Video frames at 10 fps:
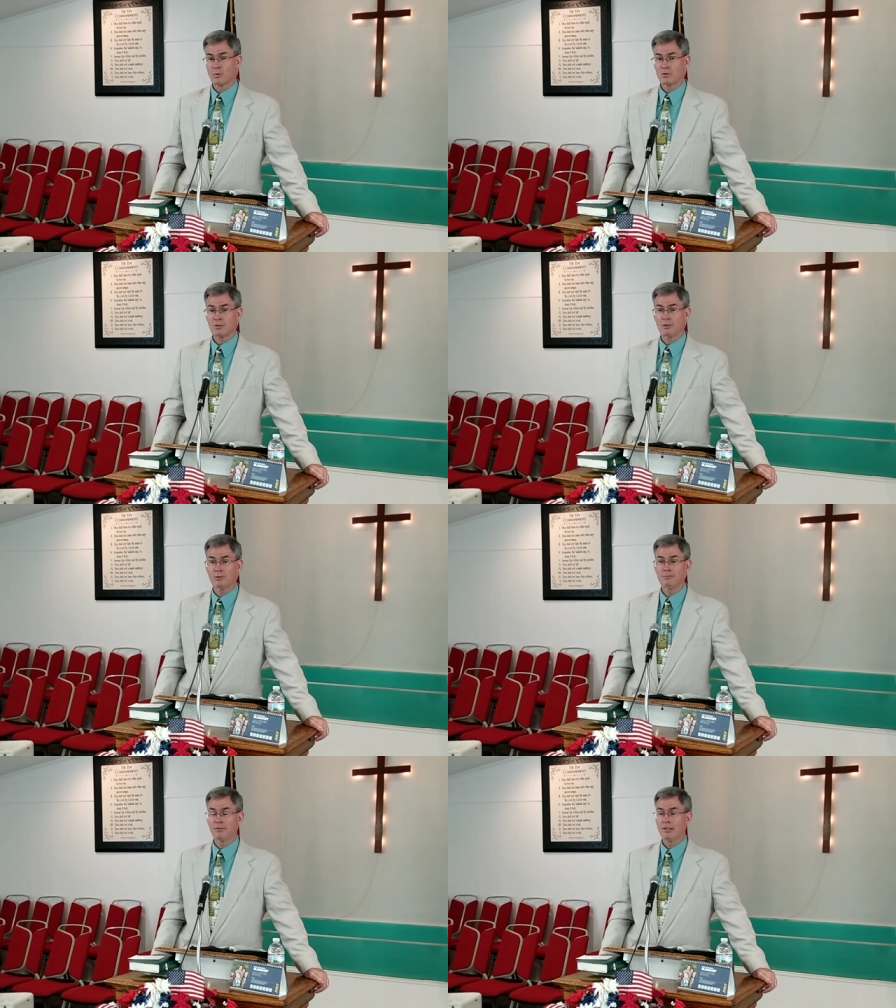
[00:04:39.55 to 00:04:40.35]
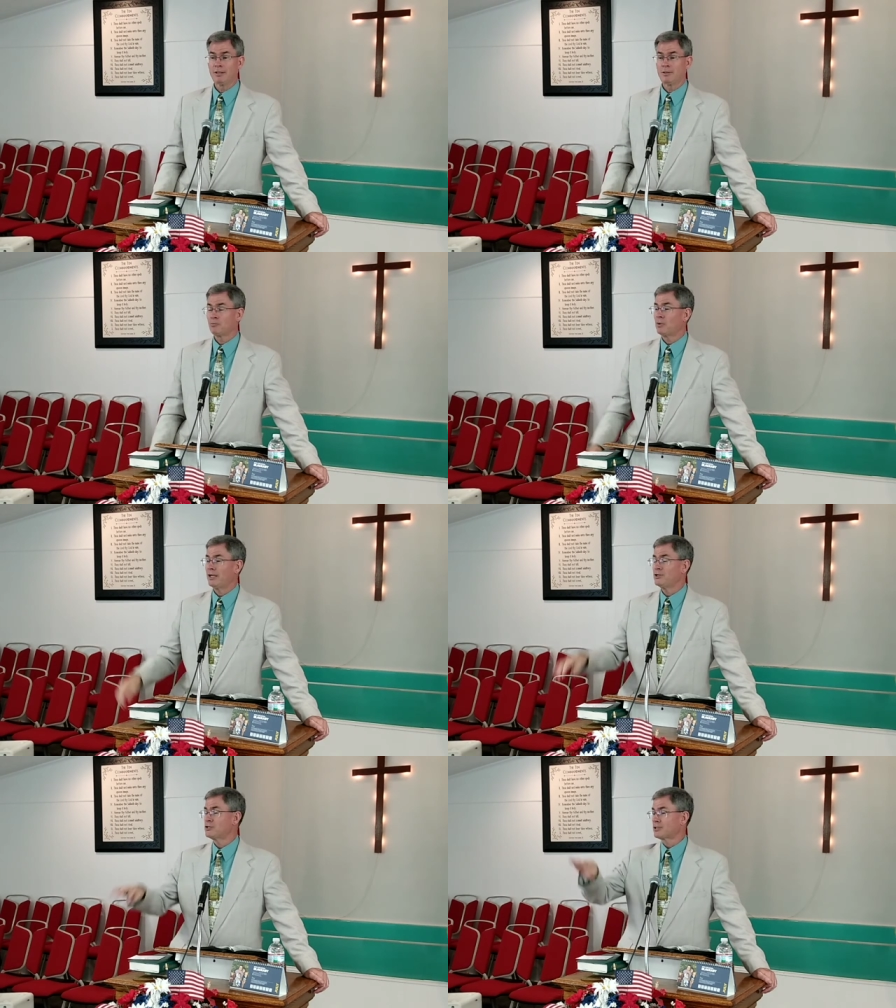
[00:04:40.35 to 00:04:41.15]
So, but
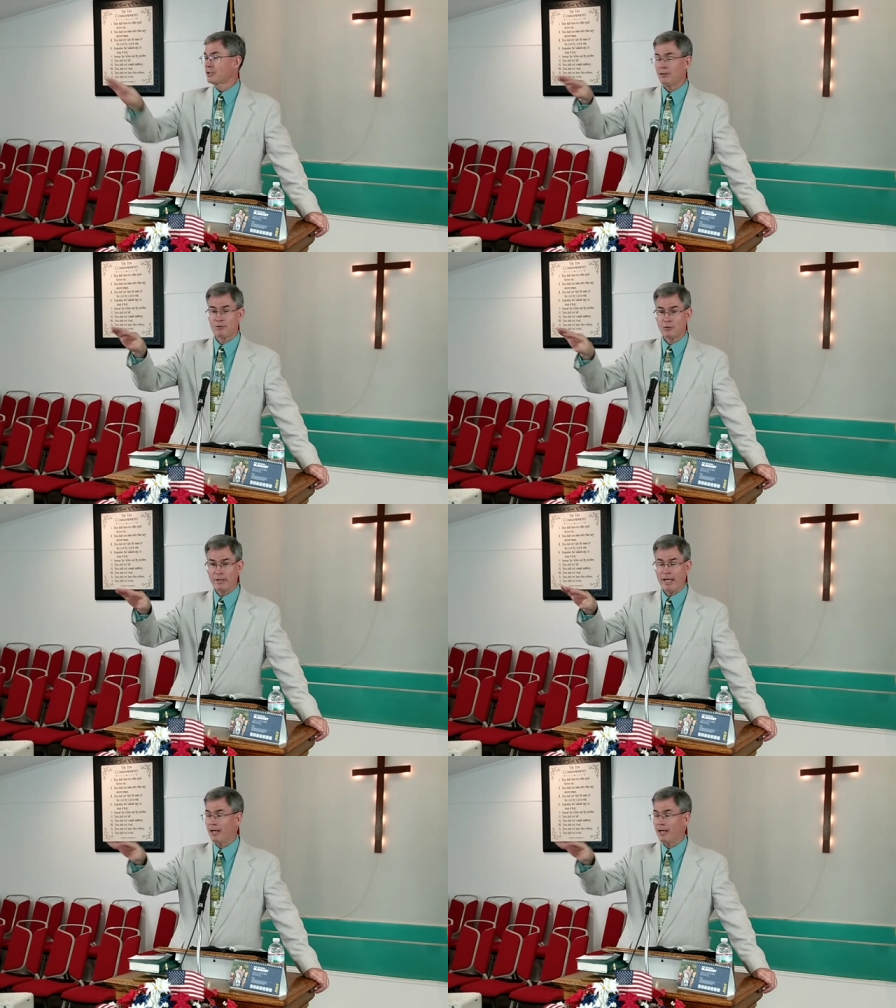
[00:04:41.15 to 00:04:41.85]
I just kind of threw that